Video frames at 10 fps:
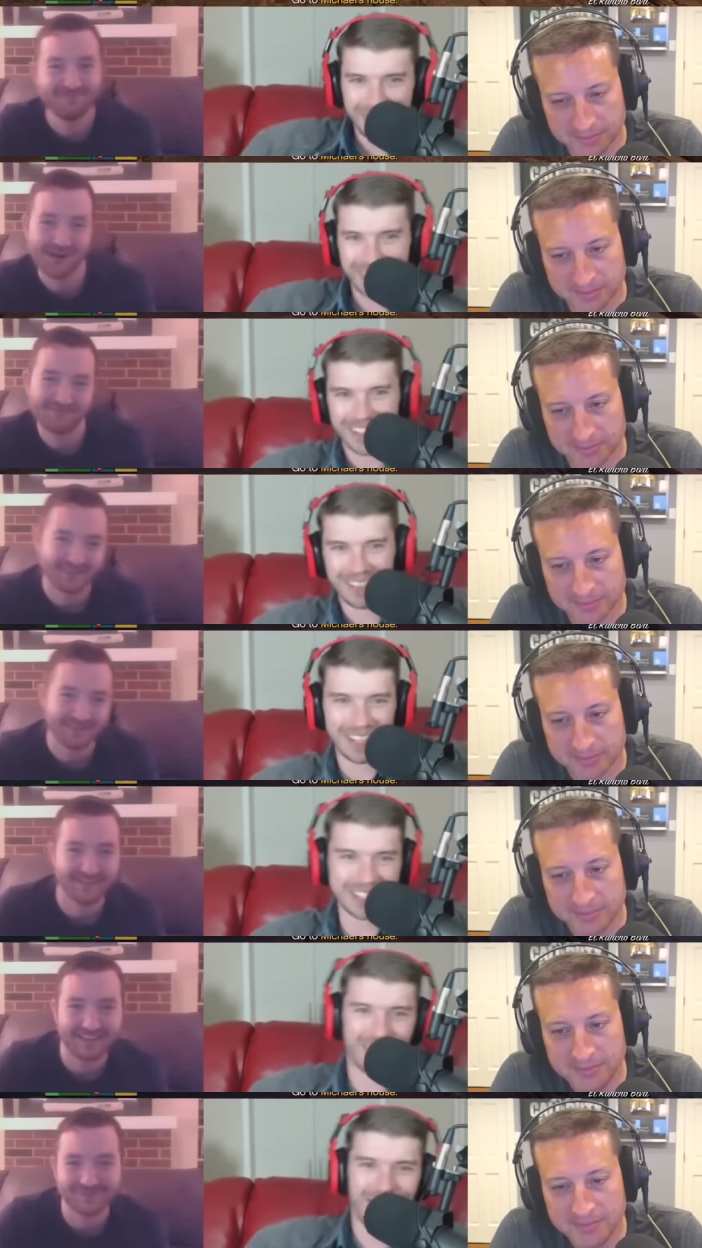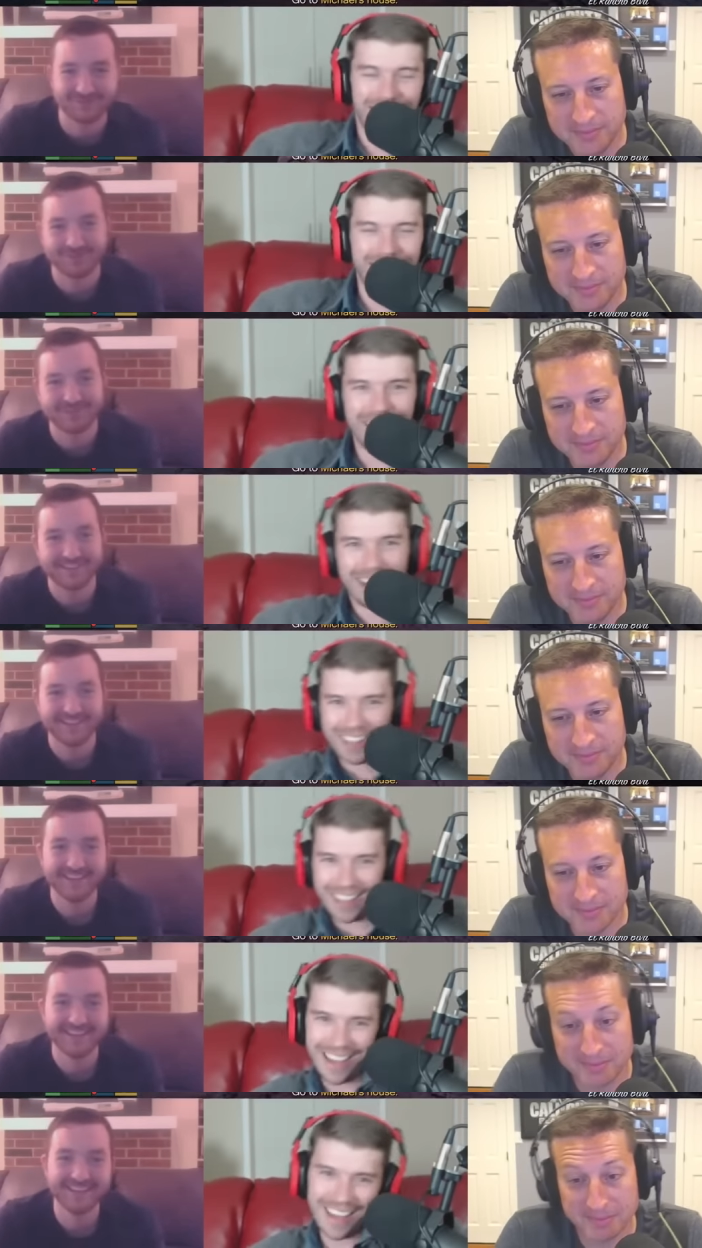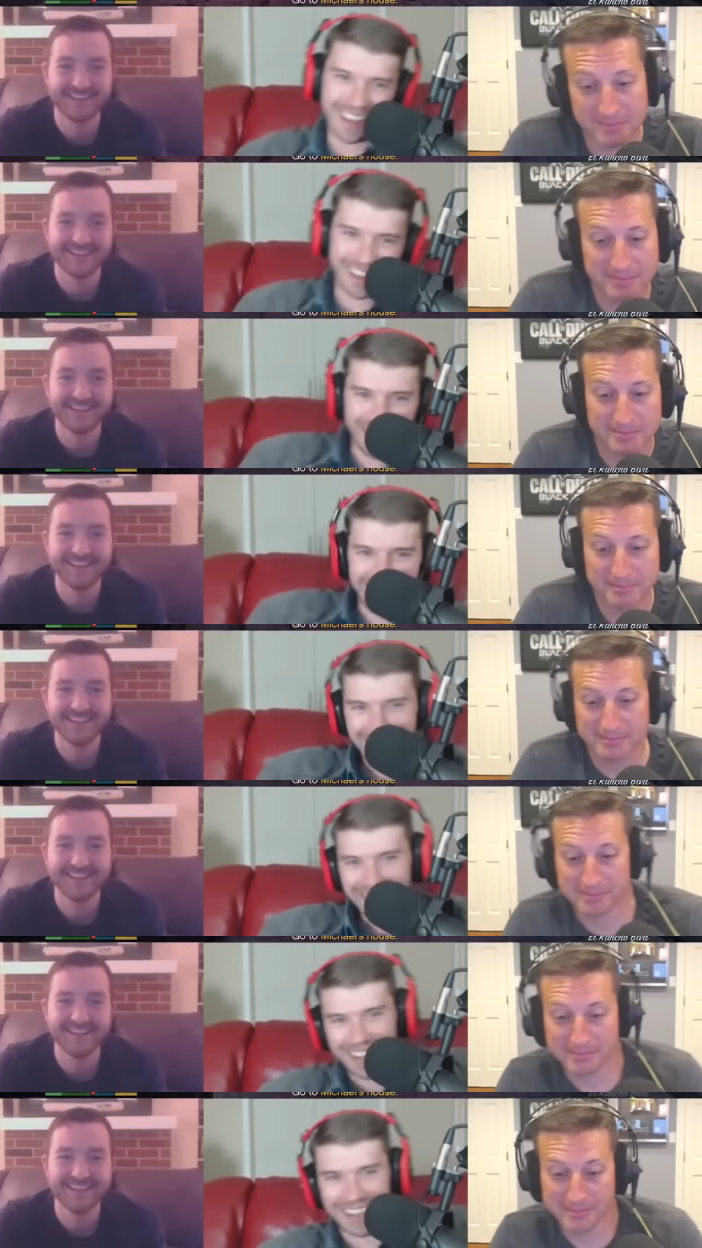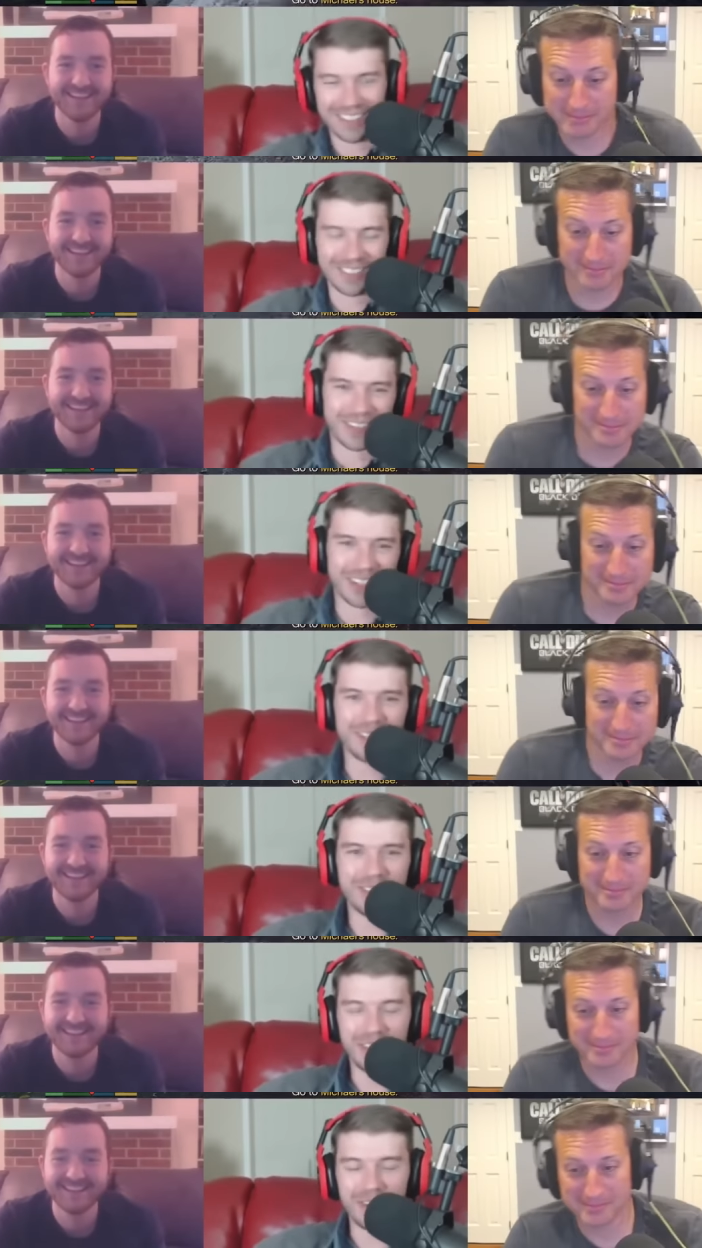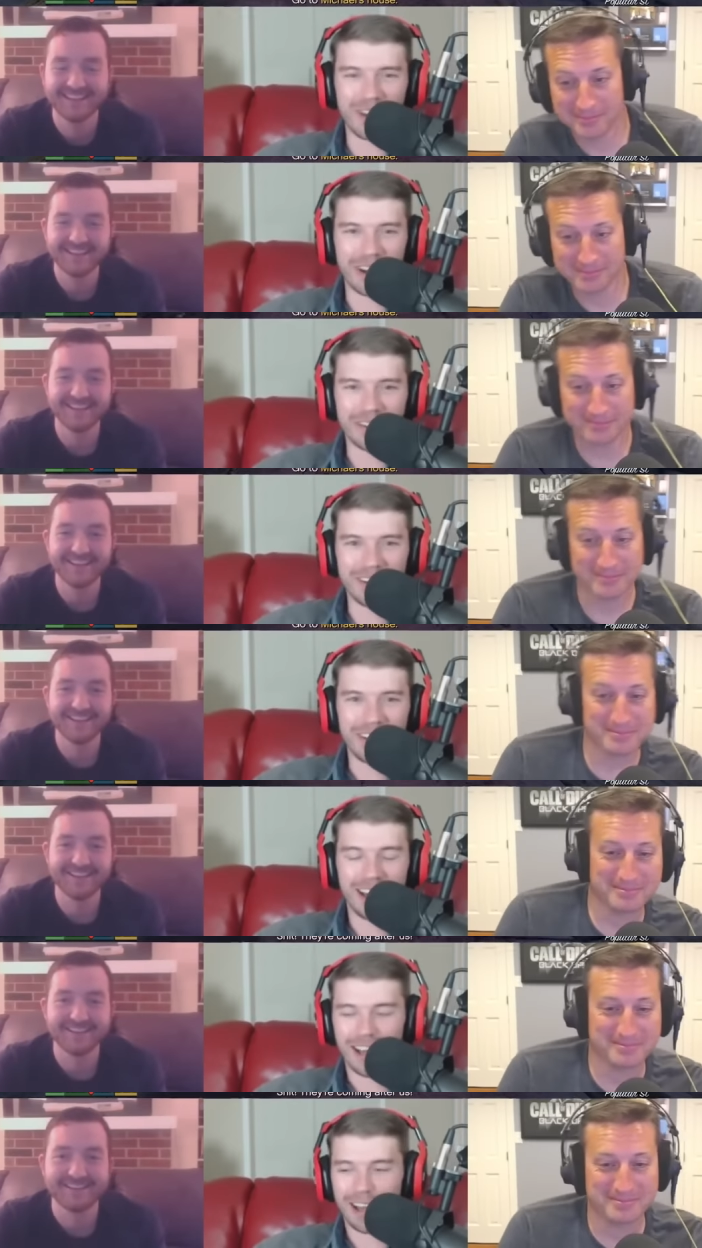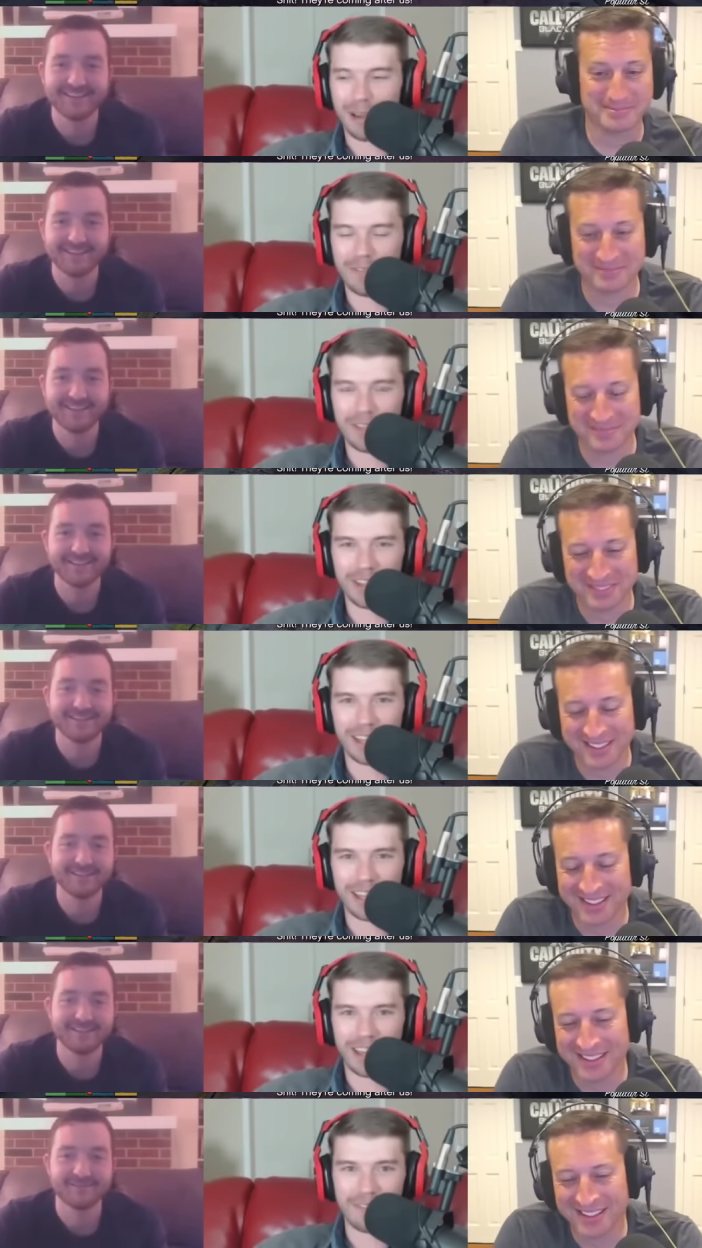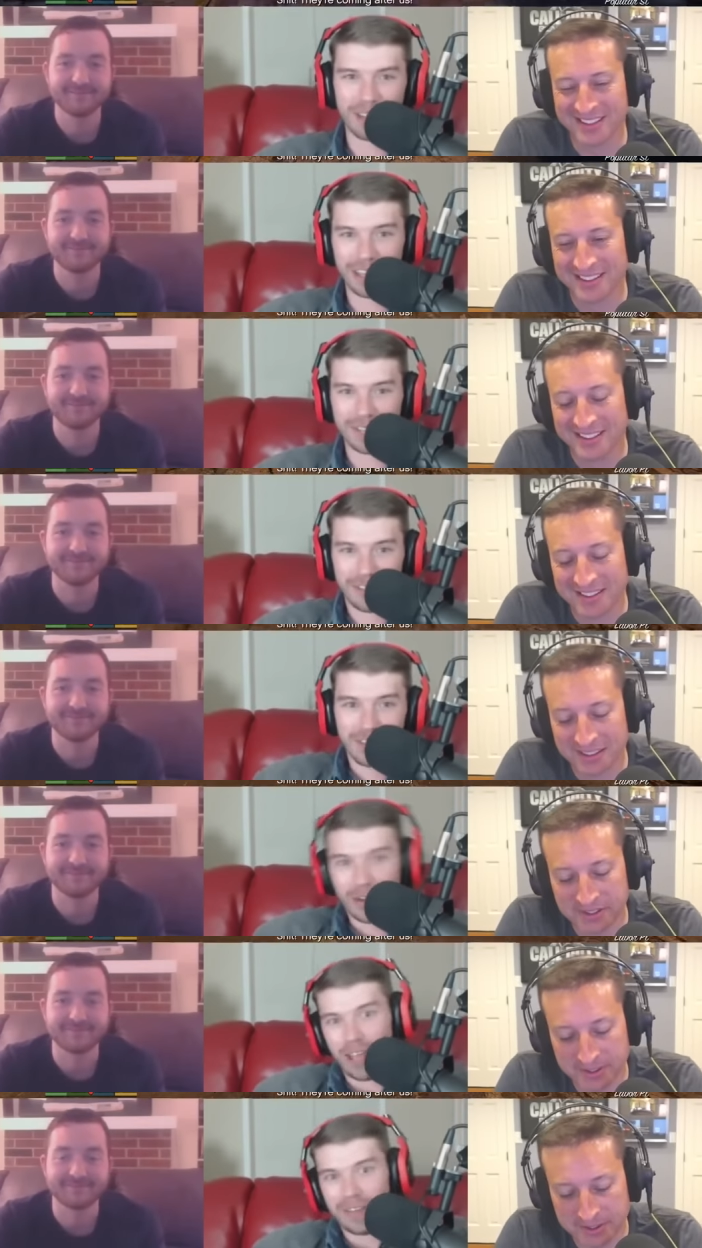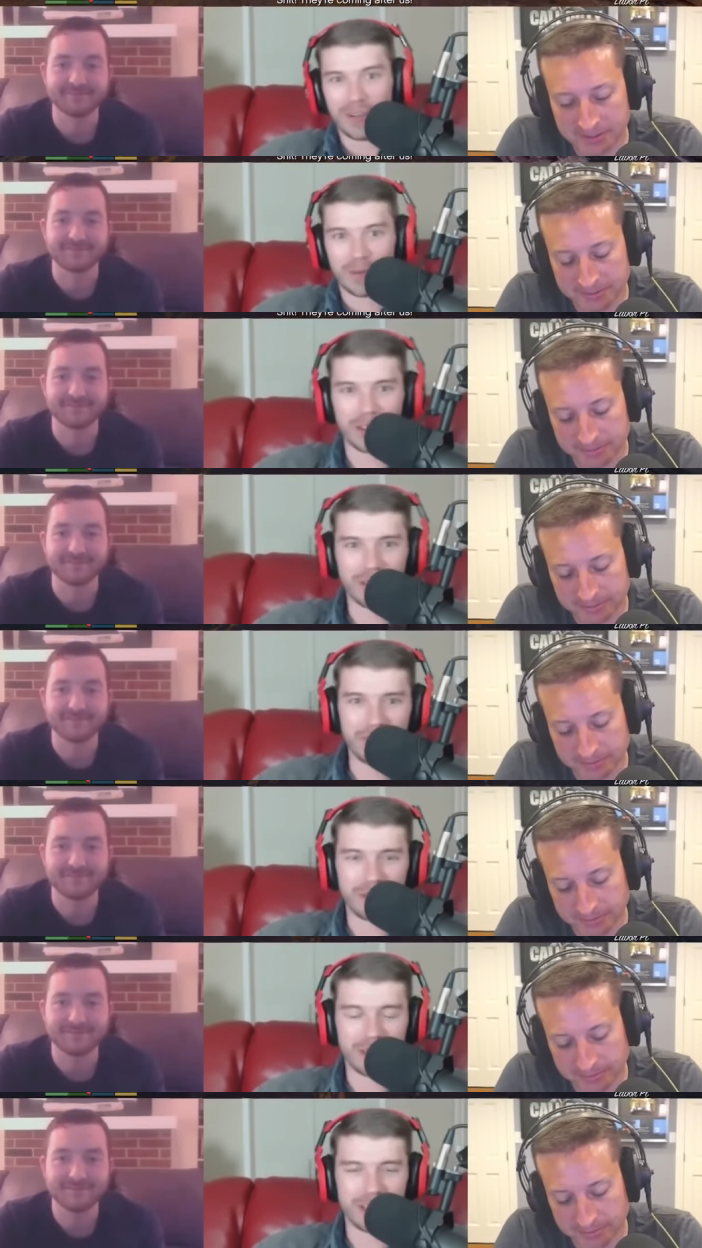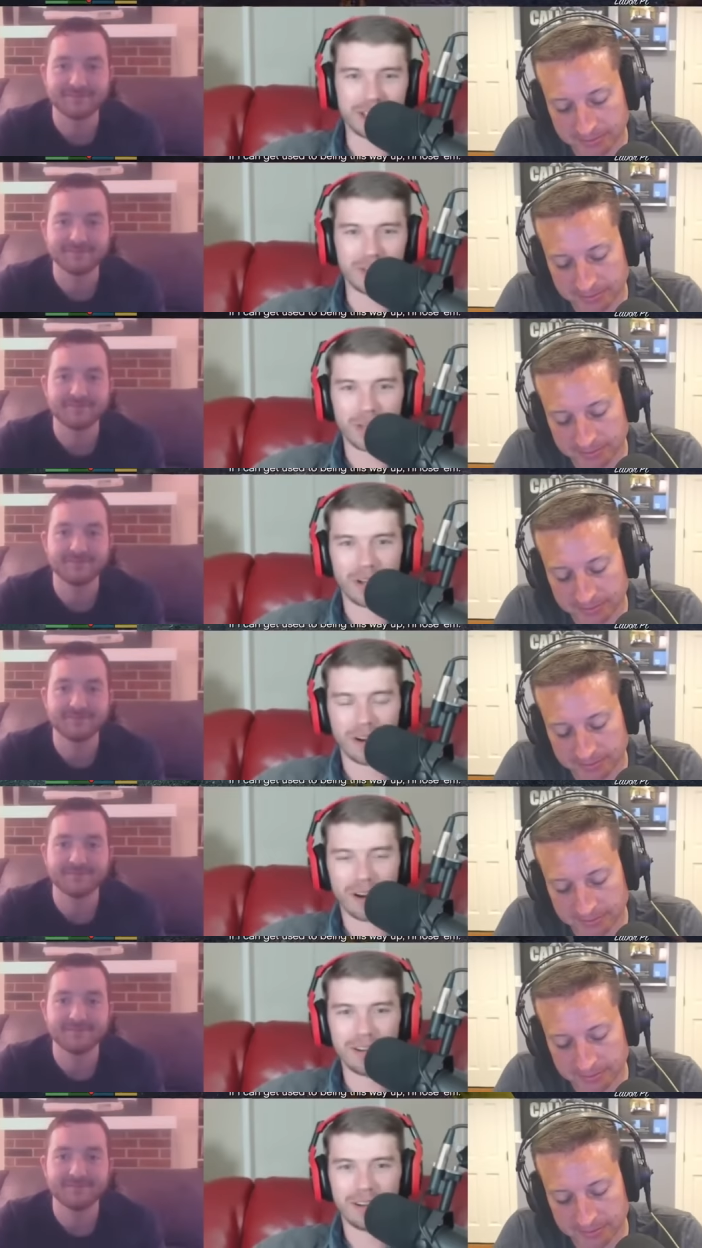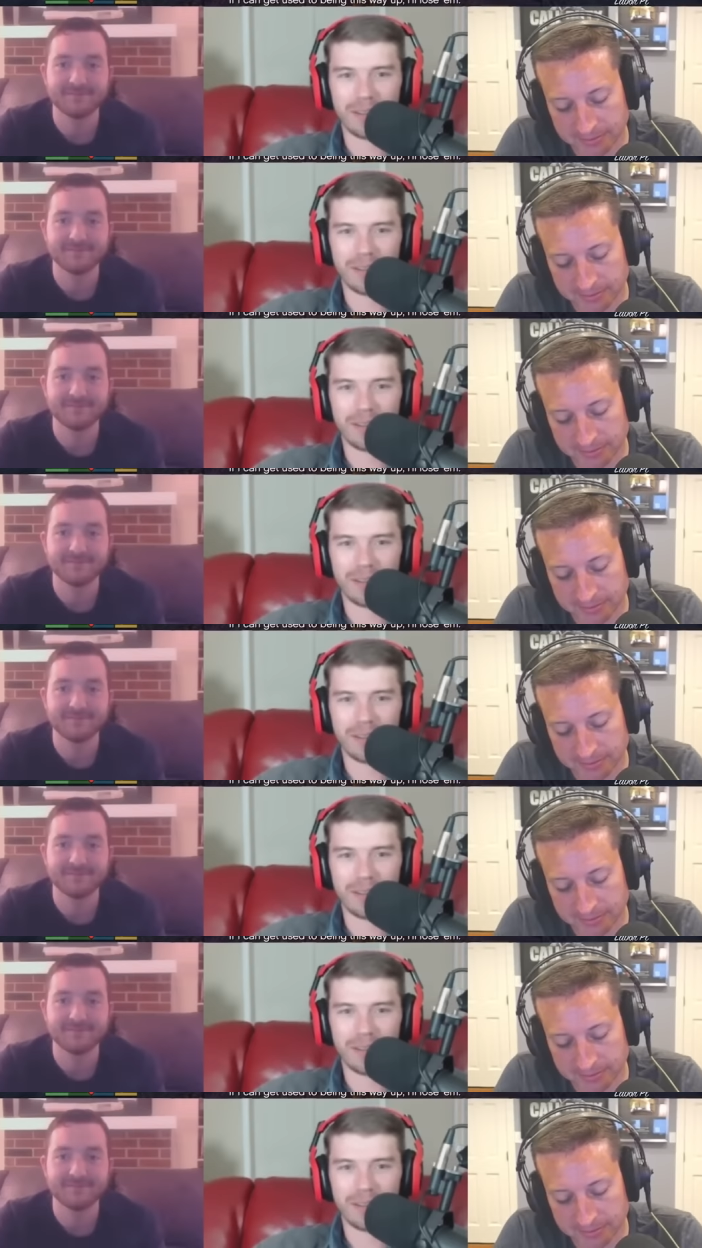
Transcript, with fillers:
Speaker 1: rhythm. That's how I. Yeah, yeah, I got a little rhythm. You know, whatever. Um, I feel like I feel like if you don't have any rhythm, maybe sex would be hard.